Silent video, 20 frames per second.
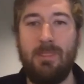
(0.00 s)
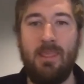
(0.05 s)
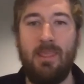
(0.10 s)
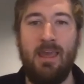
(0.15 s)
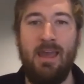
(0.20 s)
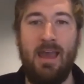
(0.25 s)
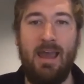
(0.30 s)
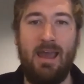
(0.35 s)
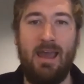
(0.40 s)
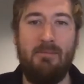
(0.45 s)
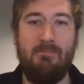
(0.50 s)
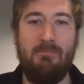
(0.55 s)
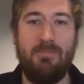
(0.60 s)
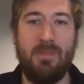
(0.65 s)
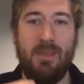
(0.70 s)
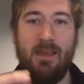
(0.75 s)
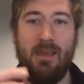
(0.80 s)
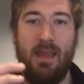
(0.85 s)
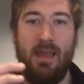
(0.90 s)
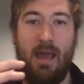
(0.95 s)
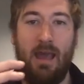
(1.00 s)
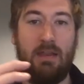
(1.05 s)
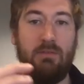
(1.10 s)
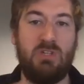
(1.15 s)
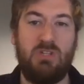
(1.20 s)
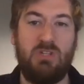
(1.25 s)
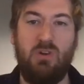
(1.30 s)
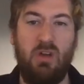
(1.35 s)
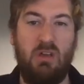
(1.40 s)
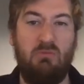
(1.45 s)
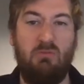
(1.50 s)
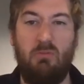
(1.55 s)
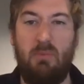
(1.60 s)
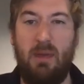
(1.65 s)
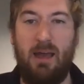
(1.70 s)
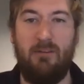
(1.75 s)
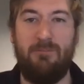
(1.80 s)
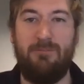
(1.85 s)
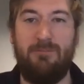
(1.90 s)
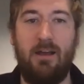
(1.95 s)
And he was talking with
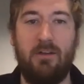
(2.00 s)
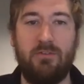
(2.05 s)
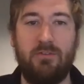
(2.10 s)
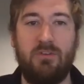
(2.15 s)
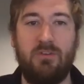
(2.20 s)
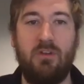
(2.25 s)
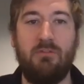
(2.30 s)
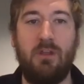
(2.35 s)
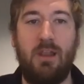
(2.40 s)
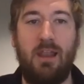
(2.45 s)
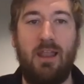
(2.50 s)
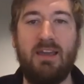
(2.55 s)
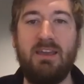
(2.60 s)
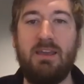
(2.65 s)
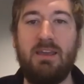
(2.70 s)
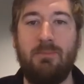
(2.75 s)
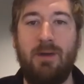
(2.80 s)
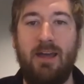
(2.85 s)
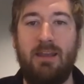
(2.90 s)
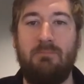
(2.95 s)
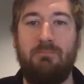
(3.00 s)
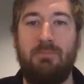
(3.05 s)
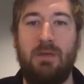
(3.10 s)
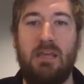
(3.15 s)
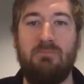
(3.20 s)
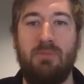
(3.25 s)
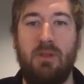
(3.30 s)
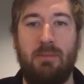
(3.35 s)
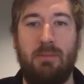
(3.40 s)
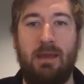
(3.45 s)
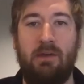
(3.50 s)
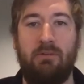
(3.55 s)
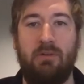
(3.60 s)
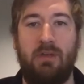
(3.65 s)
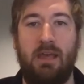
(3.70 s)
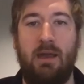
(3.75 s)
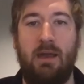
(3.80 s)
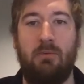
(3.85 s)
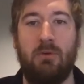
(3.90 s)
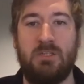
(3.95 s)
about 1,000 other like-minded people about
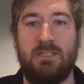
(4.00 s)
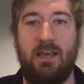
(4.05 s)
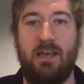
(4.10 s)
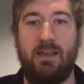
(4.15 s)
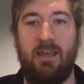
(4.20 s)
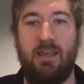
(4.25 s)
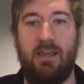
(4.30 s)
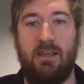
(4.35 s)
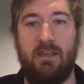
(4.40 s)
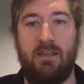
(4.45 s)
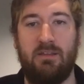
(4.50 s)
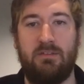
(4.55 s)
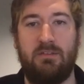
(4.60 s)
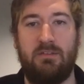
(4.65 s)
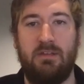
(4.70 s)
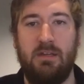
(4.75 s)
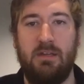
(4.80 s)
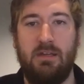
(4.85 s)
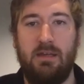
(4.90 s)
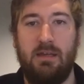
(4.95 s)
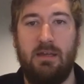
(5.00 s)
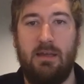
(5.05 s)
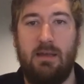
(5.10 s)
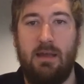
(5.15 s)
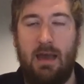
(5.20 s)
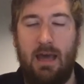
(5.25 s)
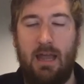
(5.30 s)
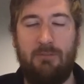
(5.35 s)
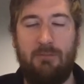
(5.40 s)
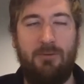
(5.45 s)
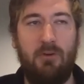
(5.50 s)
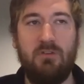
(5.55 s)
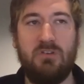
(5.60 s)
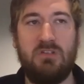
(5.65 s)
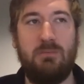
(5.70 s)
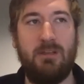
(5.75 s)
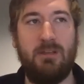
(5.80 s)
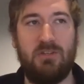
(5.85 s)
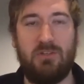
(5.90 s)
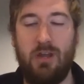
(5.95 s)
Kawasaki's. And I thought it was
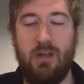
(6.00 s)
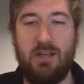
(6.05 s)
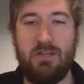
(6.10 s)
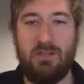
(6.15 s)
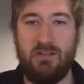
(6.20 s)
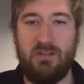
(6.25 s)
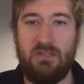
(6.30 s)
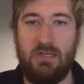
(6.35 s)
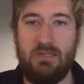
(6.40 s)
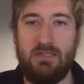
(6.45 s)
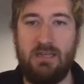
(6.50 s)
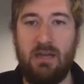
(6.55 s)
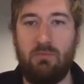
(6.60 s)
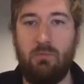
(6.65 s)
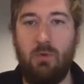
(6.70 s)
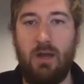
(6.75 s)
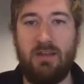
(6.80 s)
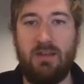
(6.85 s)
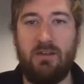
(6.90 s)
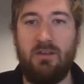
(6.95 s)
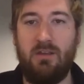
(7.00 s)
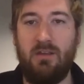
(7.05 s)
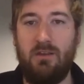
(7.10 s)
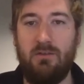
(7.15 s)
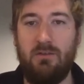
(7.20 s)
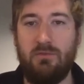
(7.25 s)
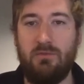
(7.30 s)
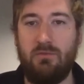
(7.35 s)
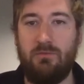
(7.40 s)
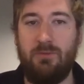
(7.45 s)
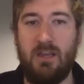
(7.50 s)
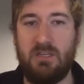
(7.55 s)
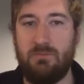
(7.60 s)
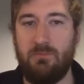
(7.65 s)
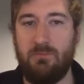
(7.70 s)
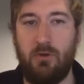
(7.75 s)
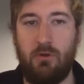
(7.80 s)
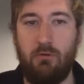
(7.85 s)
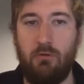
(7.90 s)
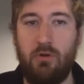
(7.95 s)
a bit strange. I was like, Dad, why don't you use
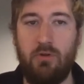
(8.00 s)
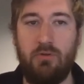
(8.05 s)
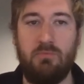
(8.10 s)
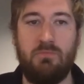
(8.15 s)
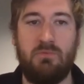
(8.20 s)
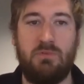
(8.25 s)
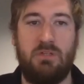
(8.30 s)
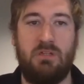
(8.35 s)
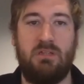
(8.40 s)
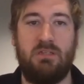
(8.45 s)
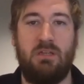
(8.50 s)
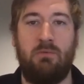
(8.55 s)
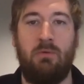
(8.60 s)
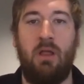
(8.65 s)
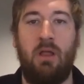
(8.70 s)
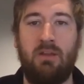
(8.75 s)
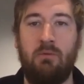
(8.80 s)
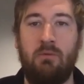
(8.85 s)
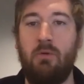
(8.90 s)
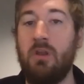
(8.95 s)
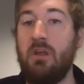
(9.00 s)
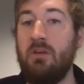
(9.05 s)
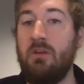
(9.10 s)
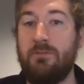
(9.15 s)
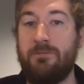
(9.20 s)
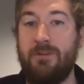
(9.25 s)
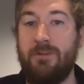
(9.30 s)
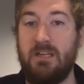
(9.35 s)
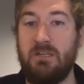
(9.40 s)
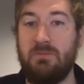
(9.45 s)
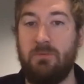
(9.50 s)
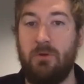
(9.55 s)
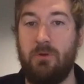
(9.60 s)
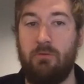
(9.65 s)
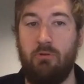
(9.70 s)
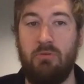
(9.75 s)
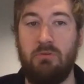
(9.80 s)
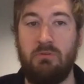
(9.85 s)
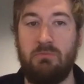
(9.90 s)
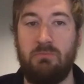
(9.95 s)
Facebook groups? And he said, well, I don't want to use Facebook
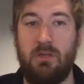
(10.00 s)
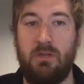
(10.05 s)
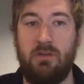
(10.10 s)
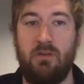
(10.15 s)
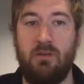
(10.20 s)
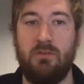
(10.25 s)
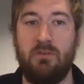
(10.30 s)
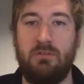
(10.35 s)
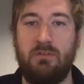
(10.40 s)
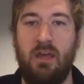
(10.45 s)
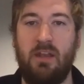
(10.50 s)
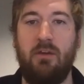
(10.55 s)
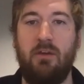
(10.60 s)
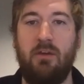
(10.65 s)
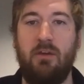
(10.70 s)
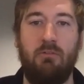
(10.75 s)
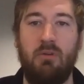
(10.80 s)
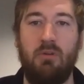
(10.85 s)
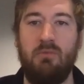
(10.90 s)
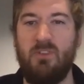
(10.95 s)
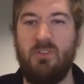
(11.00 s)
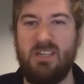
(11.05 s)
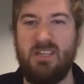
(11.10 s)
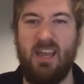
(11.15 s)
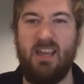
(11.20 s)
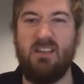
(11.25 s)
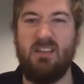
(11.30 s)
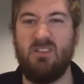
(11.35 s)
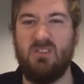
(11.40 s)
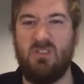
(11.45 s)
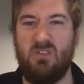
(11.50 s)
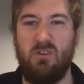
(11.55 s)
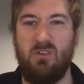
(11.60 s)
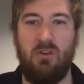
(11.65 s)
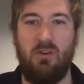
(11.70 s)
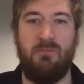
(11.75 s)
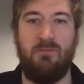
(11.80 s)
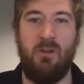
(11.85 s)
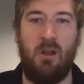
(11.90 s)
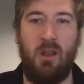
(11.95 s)
groups because I don't agree with the data
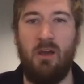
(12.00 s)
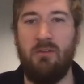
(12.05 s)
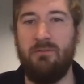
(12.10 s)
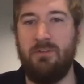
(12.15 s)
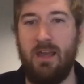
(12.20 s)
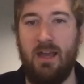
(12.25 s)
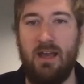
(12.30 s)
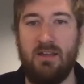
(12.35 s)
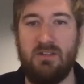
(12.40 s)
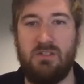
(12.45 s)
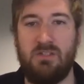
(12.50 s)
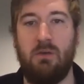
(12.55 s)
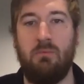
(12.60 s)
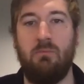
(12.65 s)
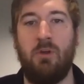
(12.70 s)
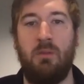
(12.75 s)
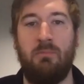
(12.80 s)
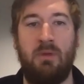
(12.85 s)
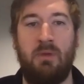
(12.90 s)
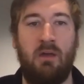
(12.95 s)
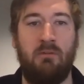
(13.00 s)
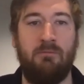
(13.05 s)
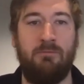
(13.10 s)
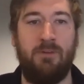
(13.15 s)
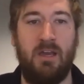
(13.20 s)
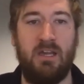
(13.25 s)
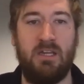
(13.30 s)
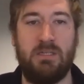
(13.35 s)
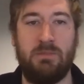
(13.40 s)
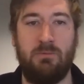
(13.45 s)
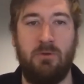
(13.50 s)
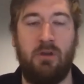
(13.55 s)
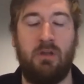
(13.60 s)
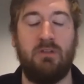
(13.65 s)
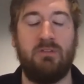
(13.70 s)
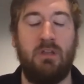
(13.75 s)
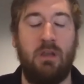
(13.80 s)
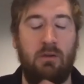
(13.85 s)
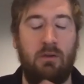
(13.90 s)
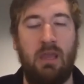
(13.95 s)
stuff. And a lot of the guys don't want to be on Facebook. And I
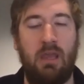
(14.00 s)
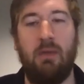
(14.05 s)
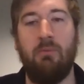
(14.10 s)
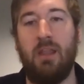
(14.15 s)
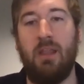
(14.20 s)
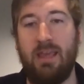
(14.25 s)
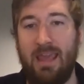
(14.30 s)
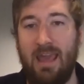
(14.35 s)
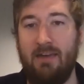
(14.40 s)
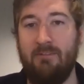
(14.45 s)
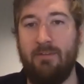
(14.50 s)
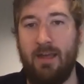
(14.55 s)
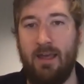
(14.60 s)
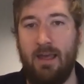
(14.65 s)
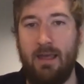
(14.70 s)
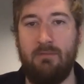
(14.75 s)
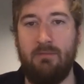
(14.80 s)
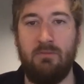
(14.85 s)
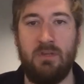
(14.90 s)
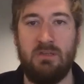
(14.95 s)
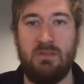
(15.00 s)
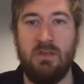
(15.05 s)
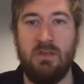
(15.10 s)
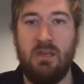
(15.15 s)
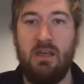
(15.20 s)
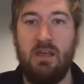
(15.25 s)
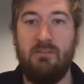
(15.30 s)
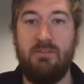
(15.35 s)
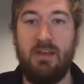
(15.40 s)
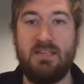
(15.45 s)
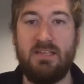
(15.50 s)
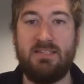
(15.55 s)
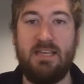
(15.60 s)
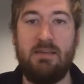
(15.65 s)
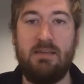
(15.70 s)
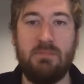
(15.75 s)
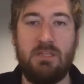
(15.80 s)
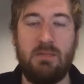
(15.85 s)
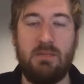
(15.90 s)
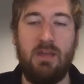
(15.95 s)
said, okay, well, I get that. And there
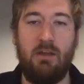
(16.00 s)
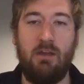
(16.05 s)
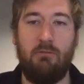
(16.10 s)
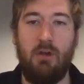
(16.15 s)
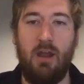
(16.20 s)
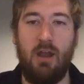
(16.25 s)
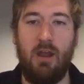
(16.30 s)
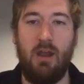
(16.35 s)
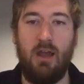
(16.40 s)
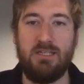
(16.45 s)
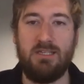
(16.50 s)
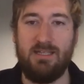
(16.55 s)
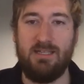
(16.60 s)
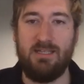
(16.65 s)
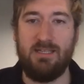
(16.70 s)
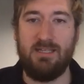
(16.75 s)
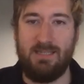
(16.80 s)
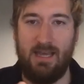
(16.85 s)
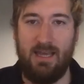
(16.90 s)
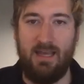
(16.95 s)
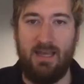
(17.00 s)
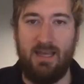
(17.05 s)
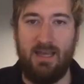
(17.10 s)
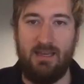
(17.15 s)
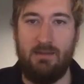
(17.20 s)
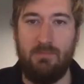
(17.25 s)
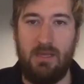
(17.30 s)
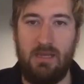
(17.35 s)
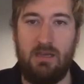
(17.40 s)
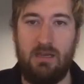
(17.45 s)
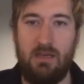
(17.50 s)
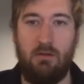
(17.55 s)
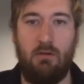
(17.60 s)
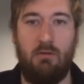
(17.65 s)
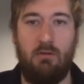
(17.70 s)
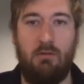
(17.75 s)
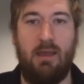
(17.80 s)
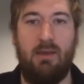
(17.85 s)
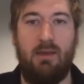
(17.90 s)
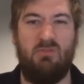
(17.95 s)
seemed to be a rising tide in the media
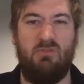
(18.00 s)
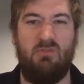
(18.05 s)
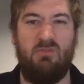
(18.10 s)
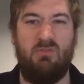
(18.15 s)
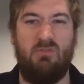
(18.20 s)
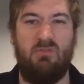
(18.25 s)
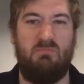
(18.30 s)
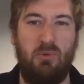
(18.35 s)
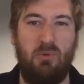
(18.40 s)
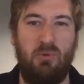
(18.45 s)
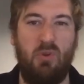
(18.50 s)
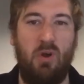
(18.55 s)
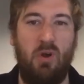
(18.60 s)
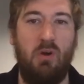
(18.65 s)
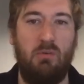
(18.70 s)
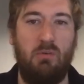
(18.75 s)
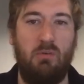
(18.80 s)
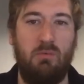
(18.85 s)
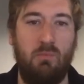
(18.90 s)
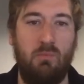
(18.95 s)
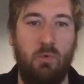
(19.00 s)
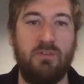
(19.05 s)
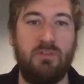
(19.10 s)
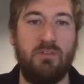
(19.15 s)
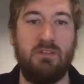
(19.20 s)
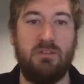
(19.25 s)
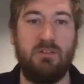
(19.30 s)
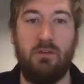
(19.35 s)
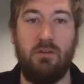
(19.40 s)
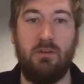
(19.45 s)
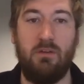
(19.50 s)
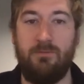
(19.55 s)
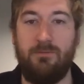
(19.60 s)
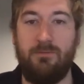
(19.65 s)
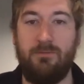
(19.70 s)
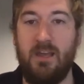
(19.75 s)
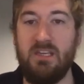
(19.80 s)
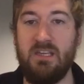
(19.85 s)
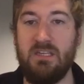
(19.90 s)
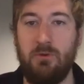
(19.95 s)
around people not wanting to use
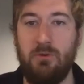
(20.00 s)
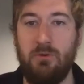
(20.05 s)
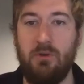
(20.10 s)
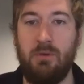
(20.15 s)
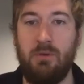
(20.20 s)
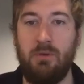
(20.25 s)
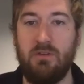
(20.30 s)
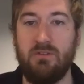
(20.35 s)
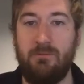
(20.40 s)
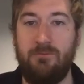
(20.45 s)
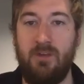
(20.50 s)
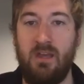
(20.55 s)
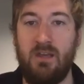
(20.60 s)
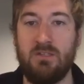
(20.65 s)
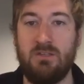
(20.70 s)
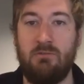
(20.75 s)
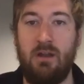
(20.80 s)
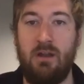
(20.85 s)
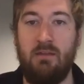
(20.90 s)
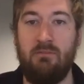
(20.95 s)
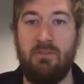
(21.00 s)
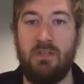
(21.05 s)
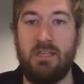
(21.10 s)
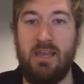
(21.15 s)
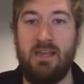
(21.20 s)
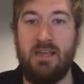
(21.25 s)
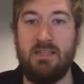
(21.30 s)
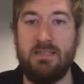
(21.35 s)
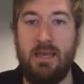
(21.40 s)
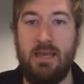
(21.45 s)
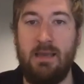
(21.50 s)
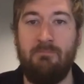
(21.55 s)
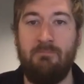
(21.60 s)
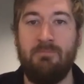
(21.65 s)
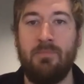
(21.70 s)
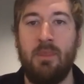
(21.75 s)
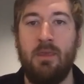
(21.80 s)
Facebook because of fears around the data.